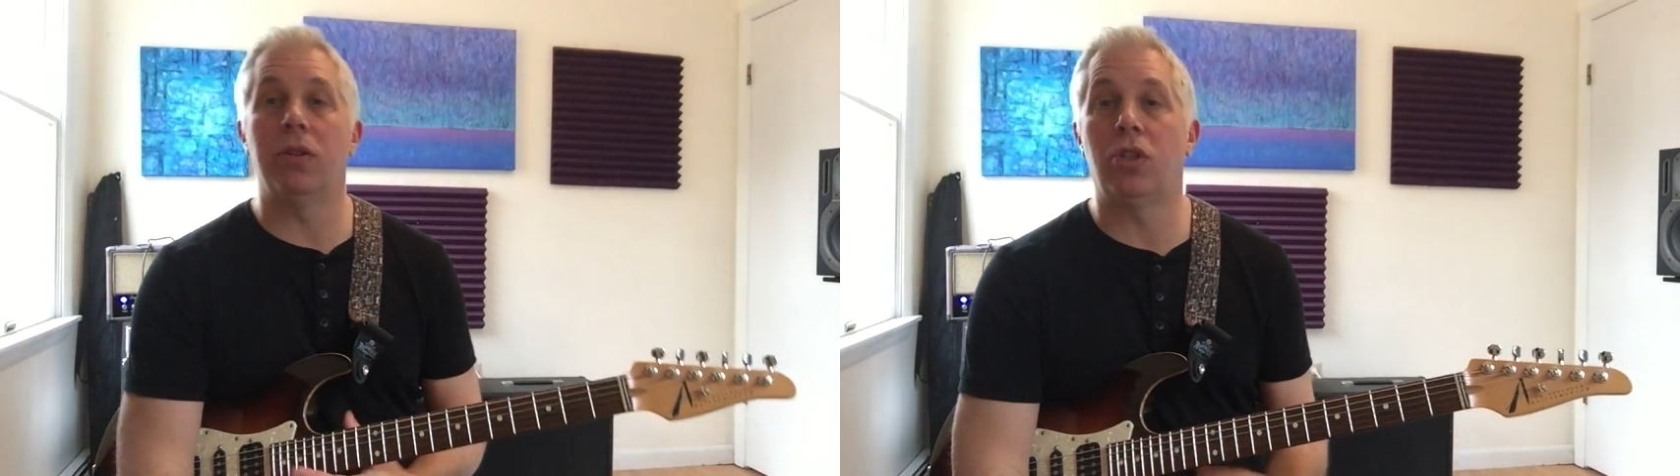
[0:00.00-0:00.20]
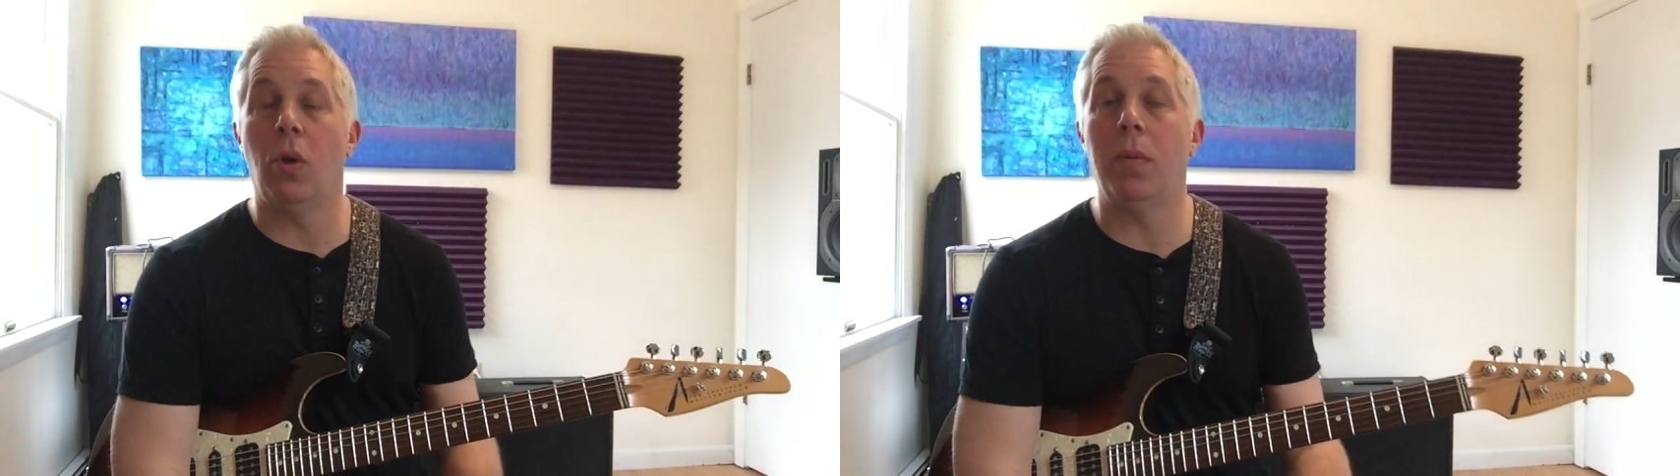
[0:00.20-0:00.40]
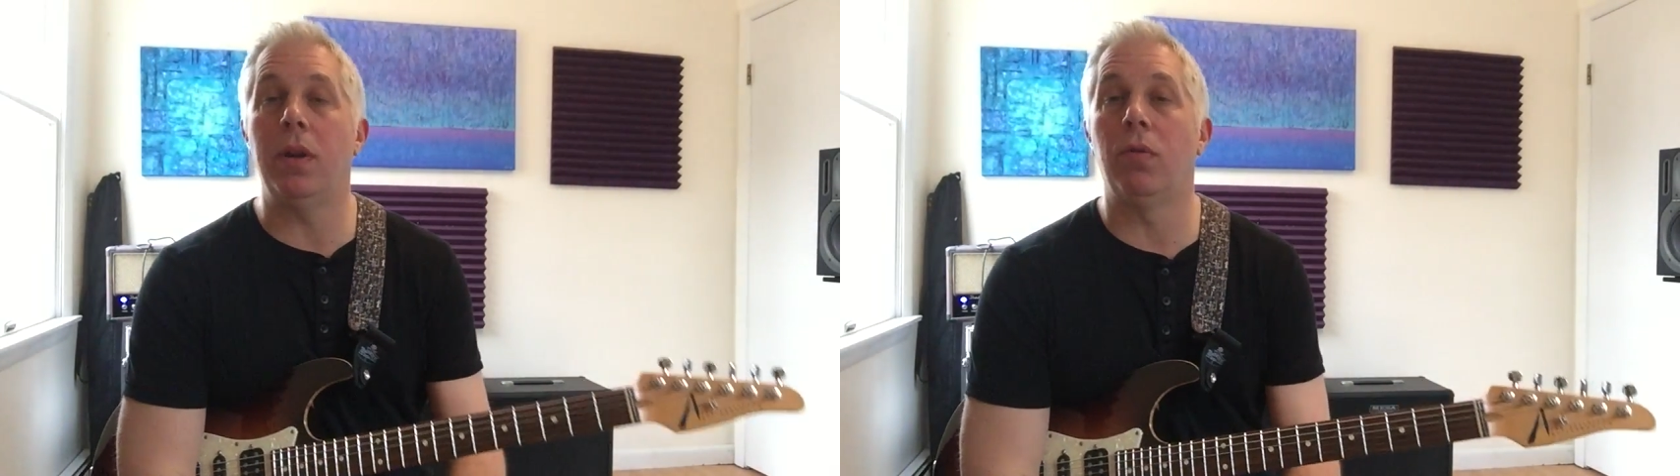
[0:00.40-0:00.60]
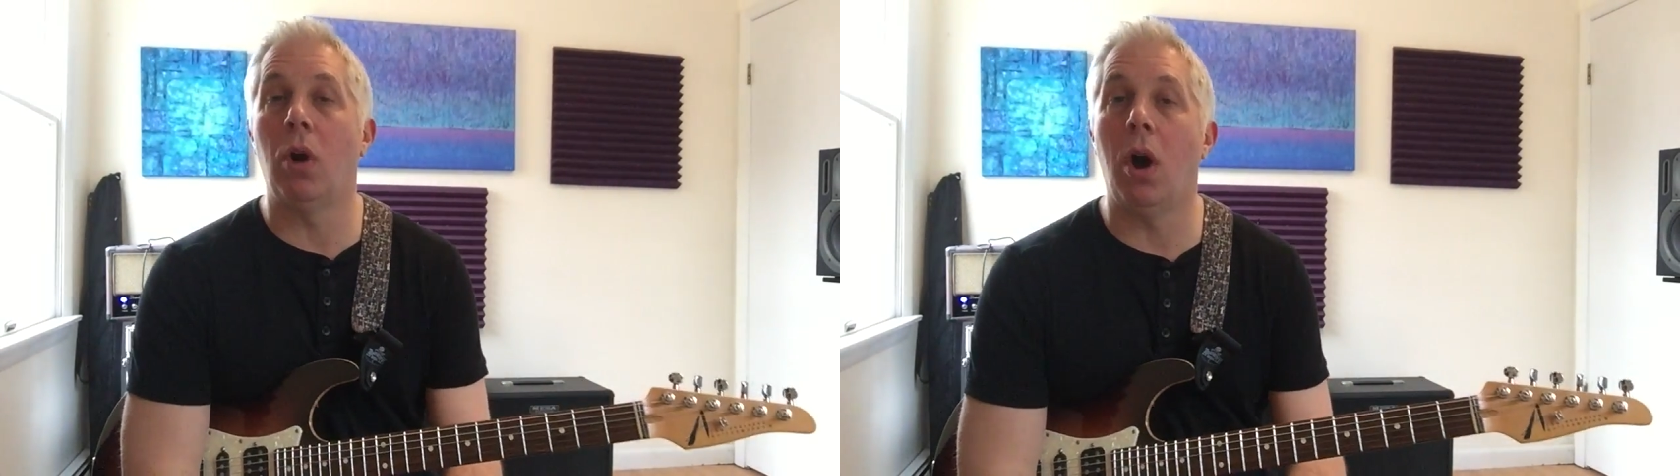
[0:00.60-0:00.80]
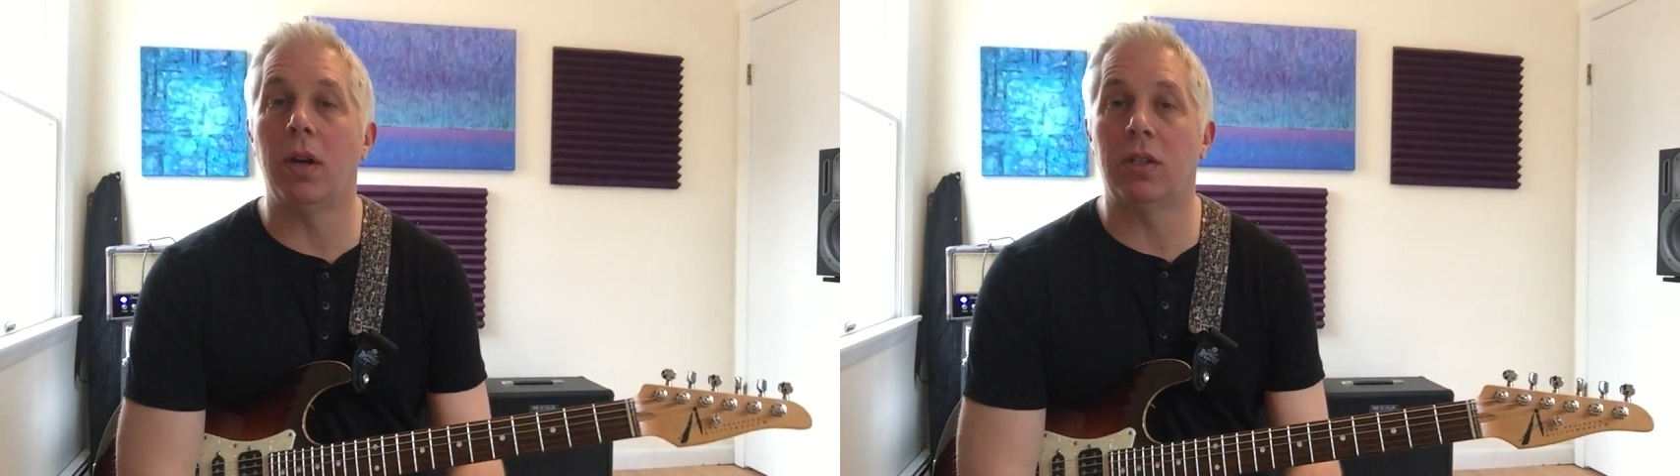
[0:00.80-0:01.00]
so many
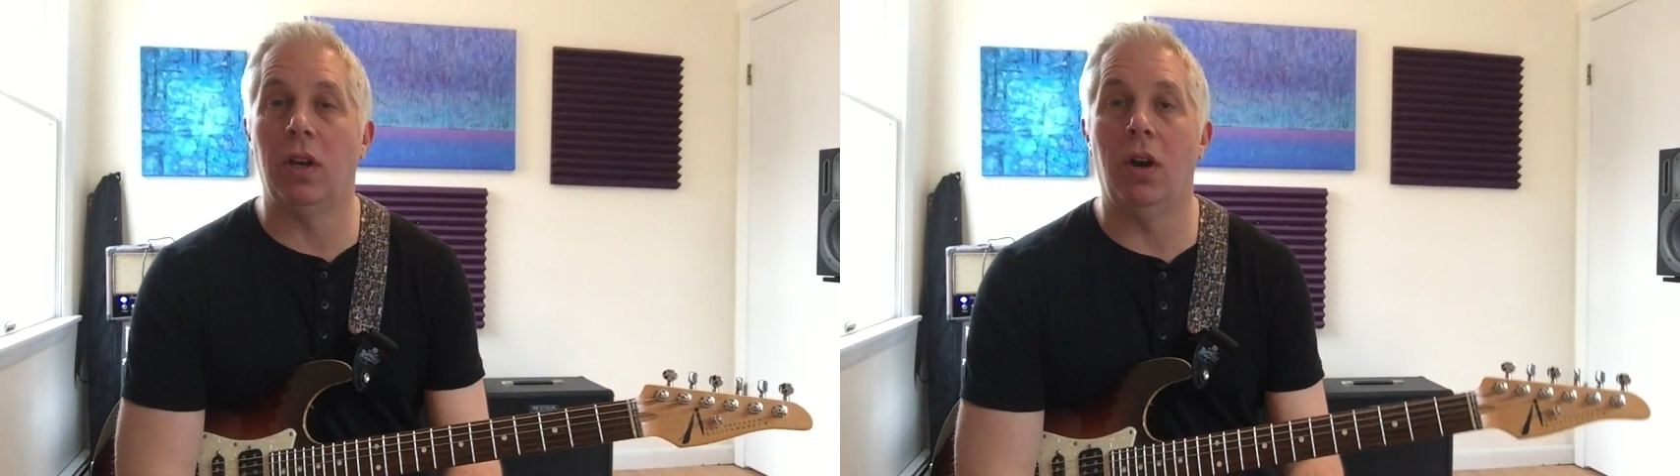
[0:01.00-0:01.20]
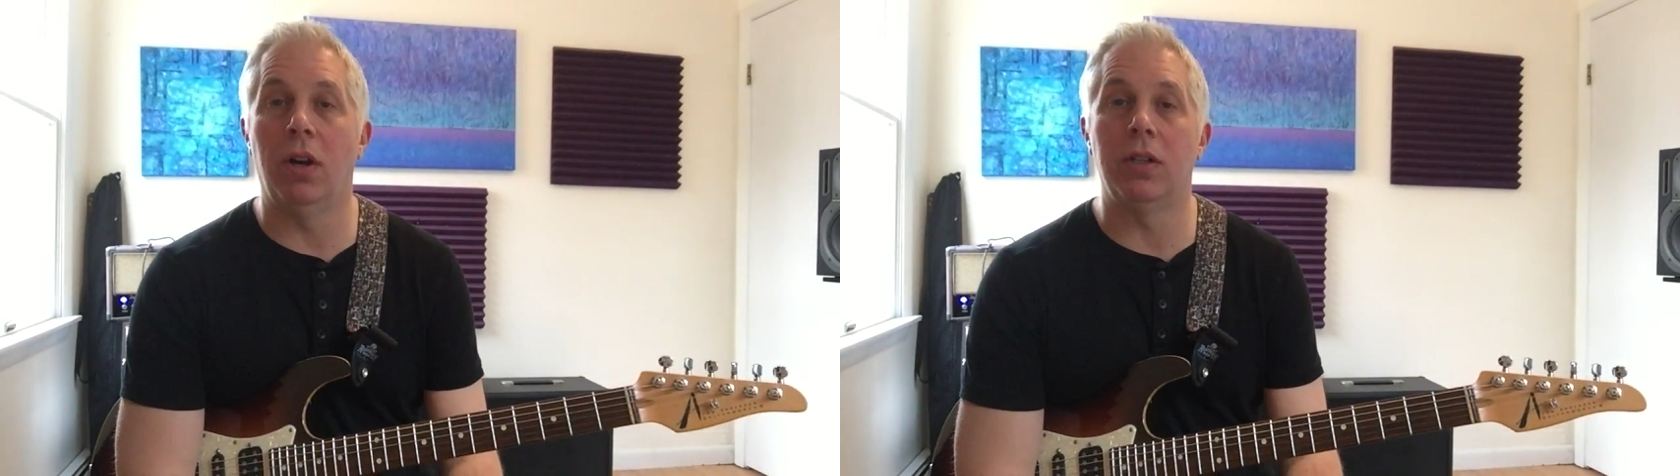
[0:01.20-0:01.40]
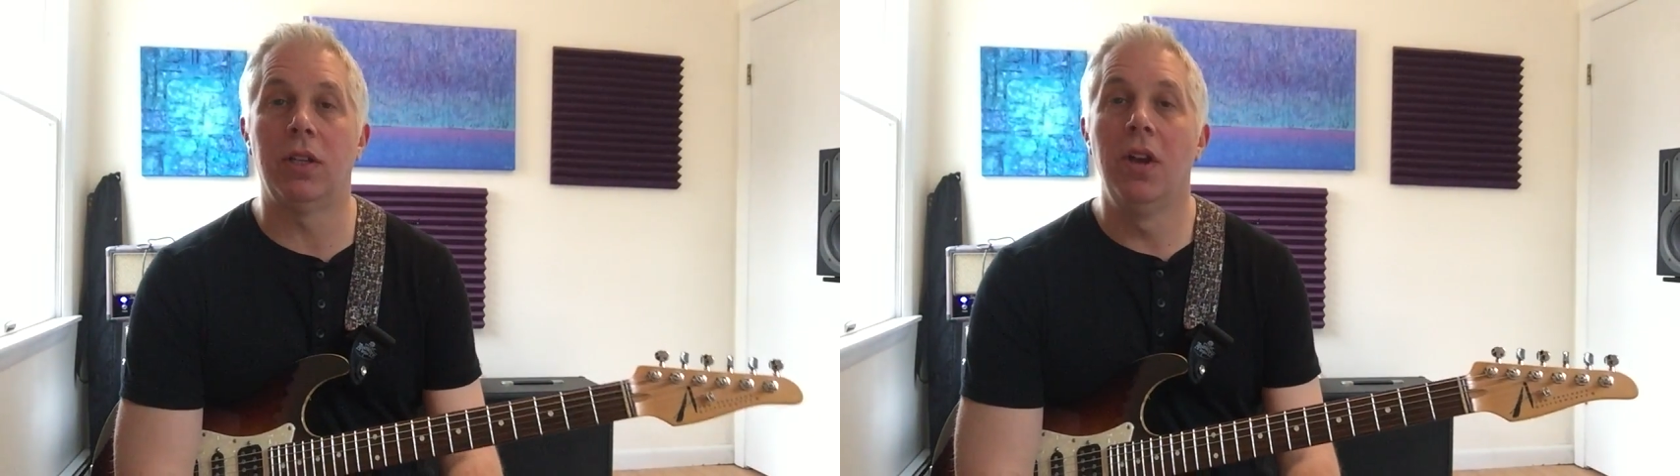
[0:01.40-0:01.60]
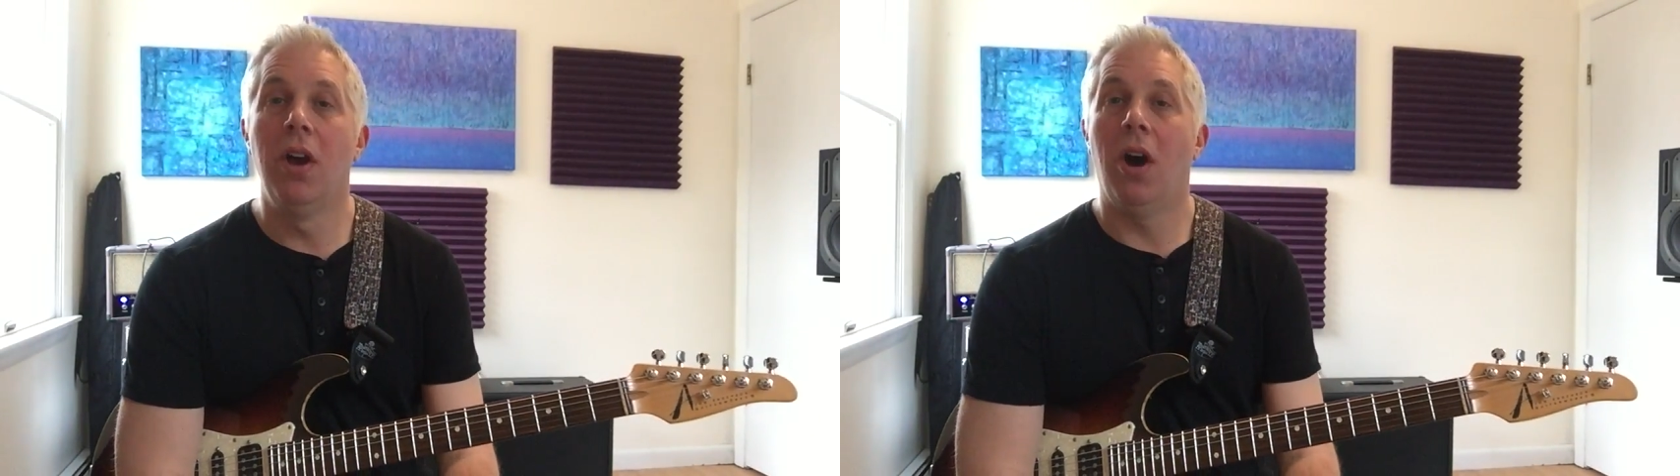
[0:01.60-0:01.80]
rock songs.